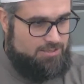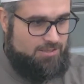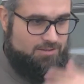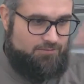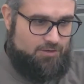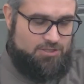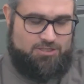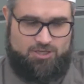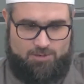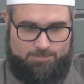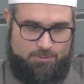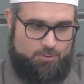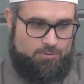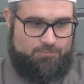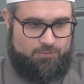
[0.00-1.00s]
And the verses are
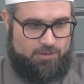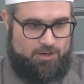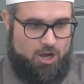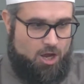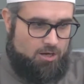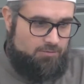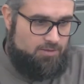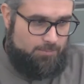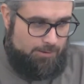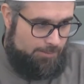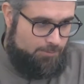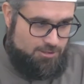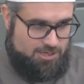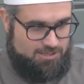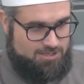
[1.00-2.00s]
beautiful and all of them are
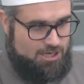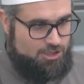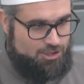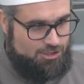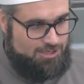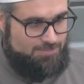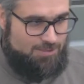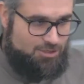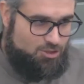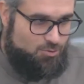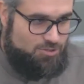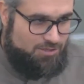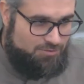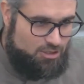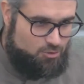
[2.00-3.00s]
representations. I'm just
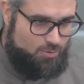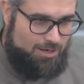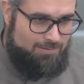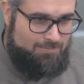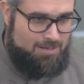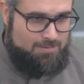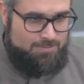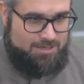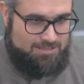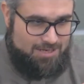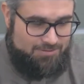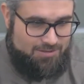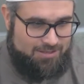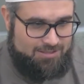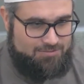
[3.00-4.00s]
choosing this one because I
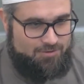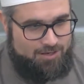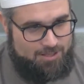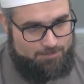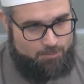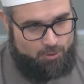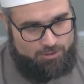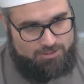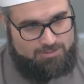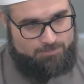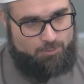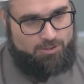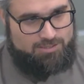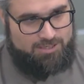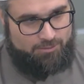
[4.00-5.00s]
think it's very important to
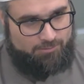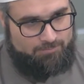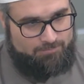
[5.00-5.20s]
point out.